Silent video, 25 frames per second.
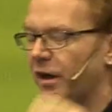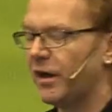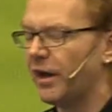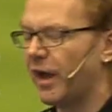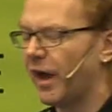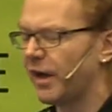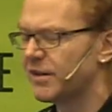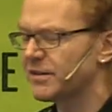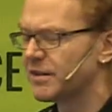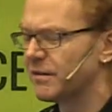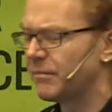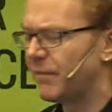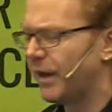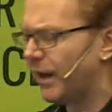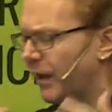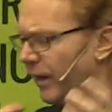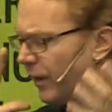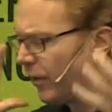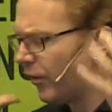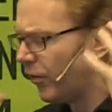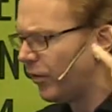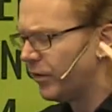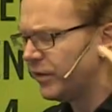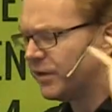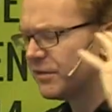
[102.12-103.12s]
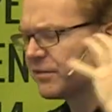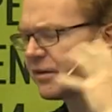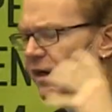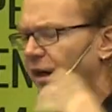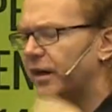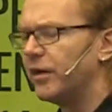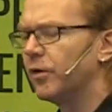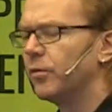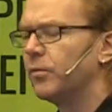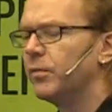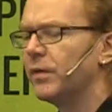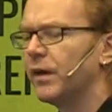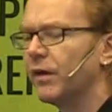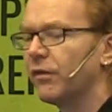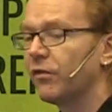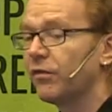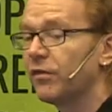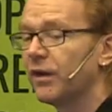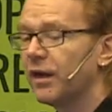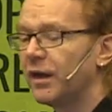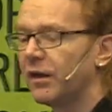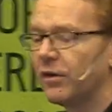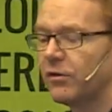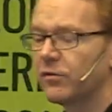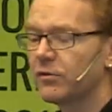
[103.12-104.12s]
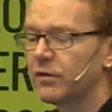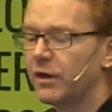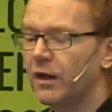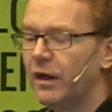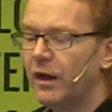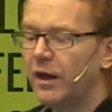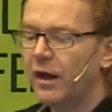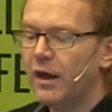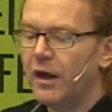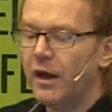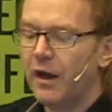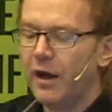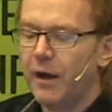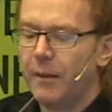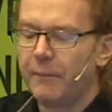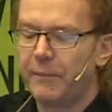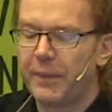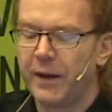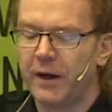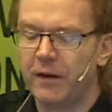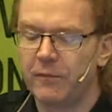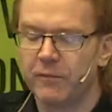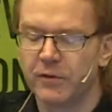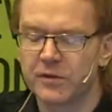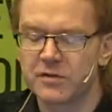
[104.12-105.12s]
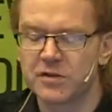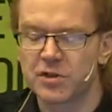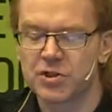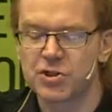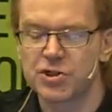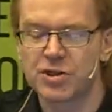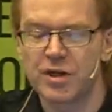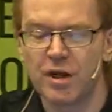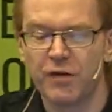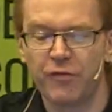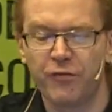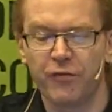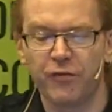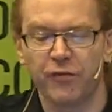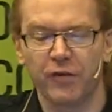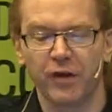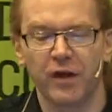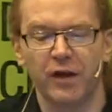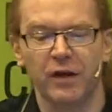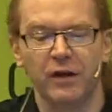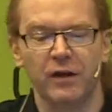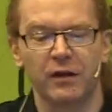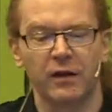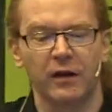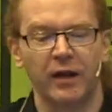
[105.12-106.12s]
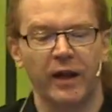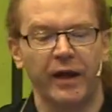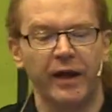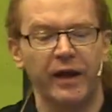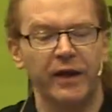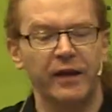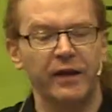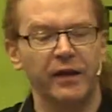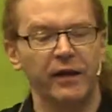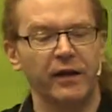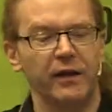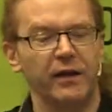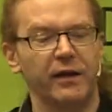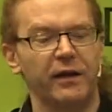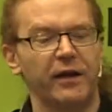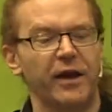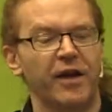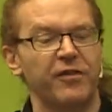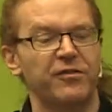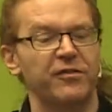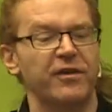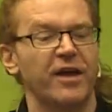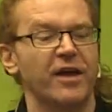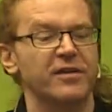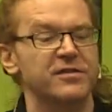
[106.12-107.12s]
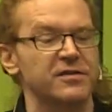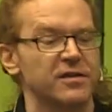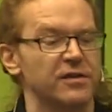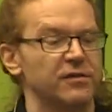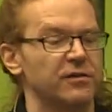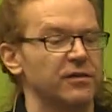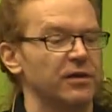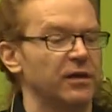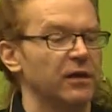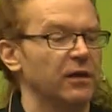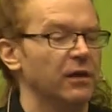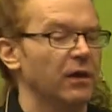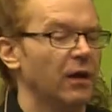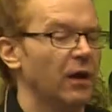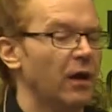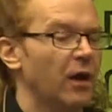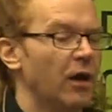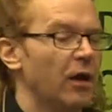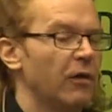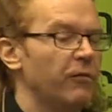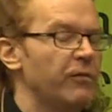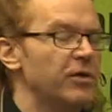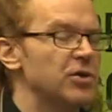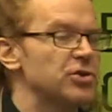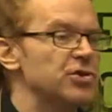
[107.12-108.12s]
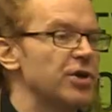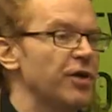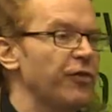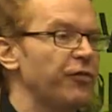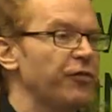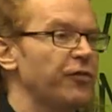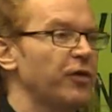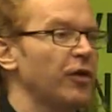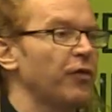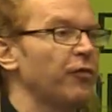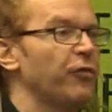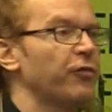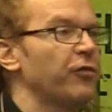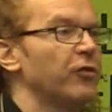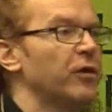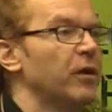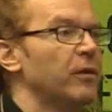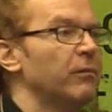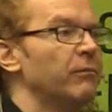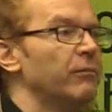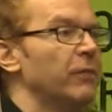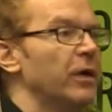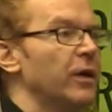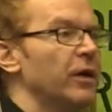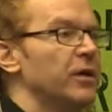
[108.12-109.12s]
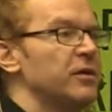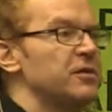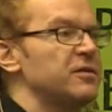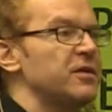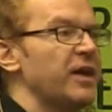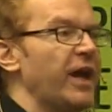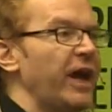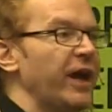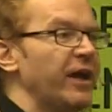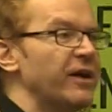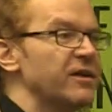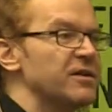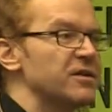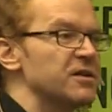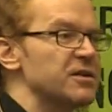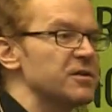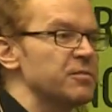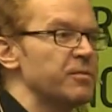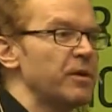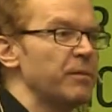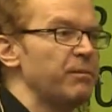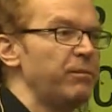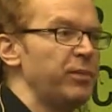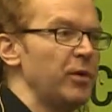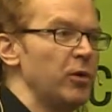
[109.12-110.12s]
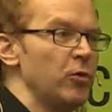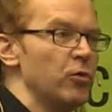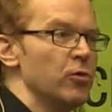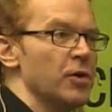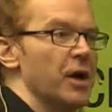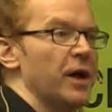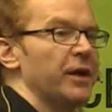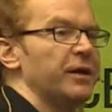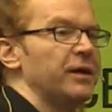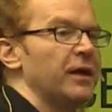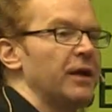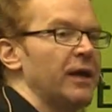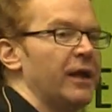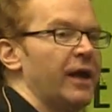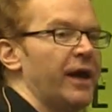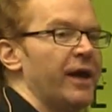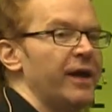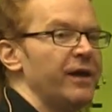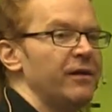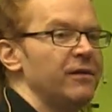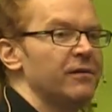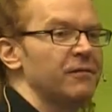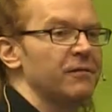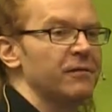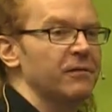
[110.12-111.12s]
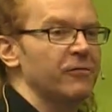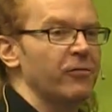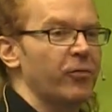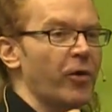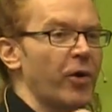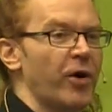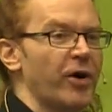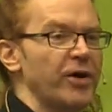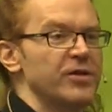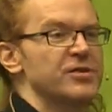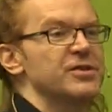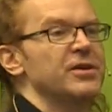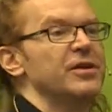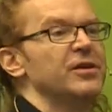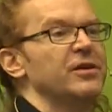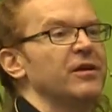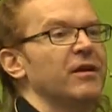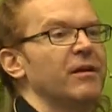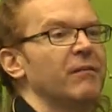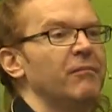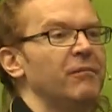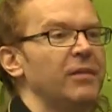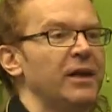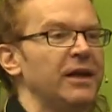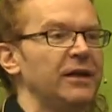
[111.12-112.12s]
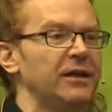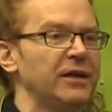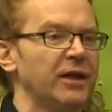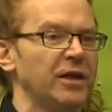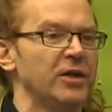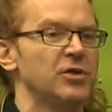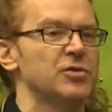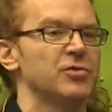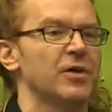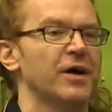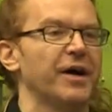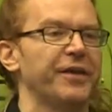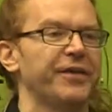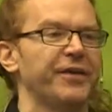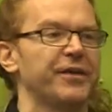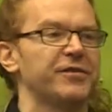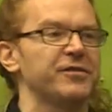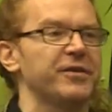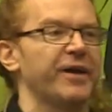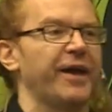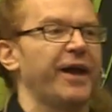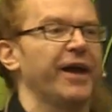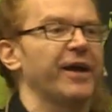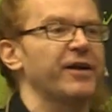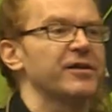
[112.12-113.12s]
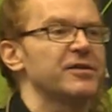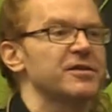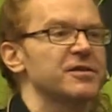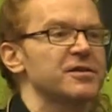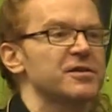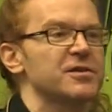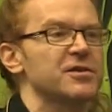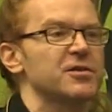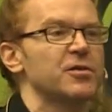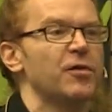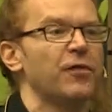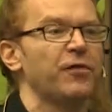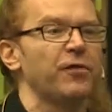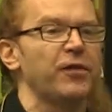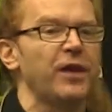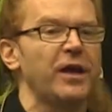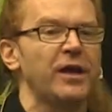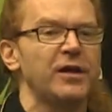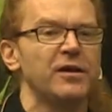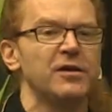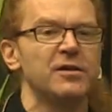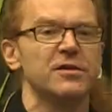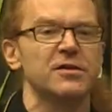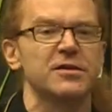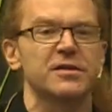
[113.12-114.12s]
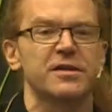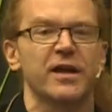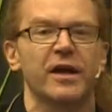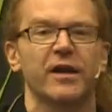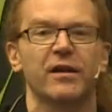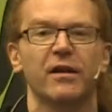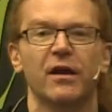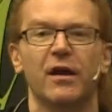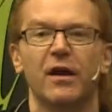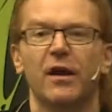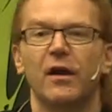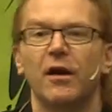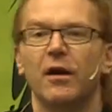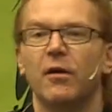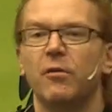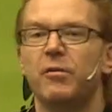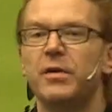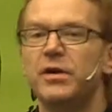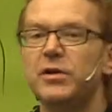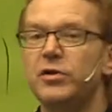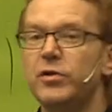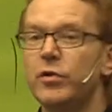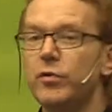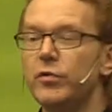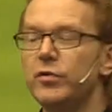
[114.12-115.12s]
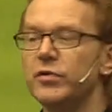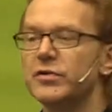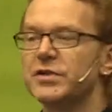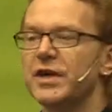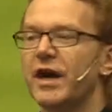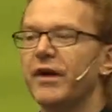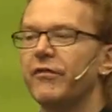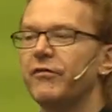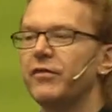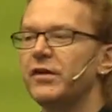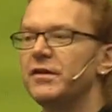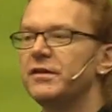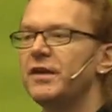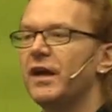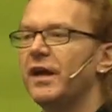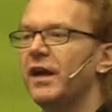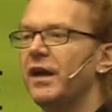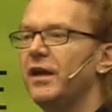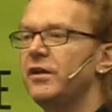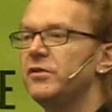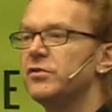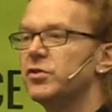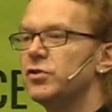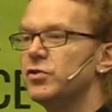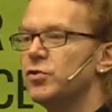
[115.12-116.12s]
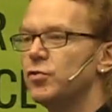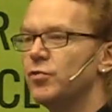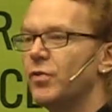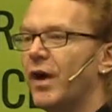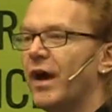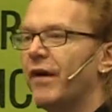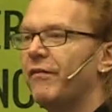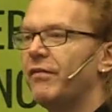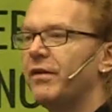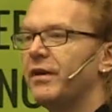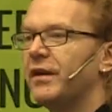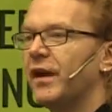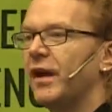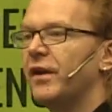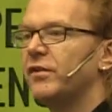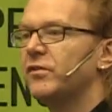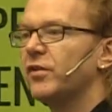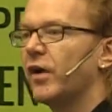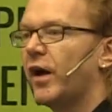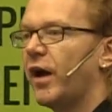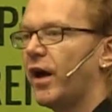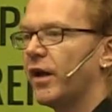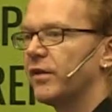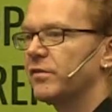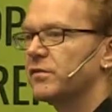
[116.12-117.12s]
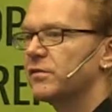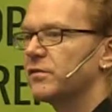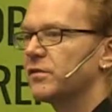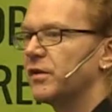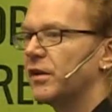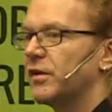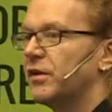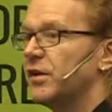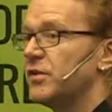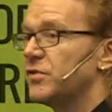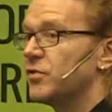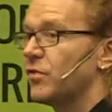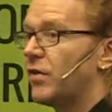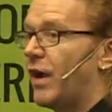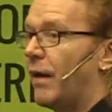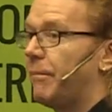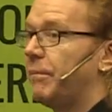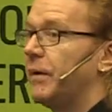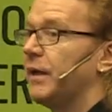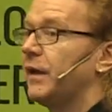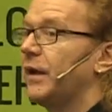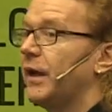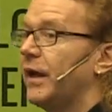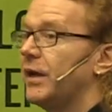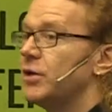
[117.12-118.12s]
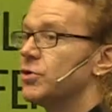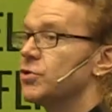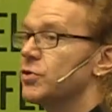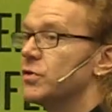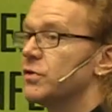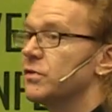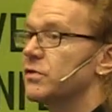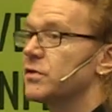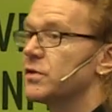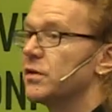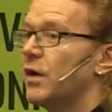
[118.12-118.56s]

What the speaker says: XML and all these kind of weird things. But it was a shift in like necessity. We shifted from texts with blue underlined words in them linking to other texts to things that we use every day to do everyday tasks. And these are applications.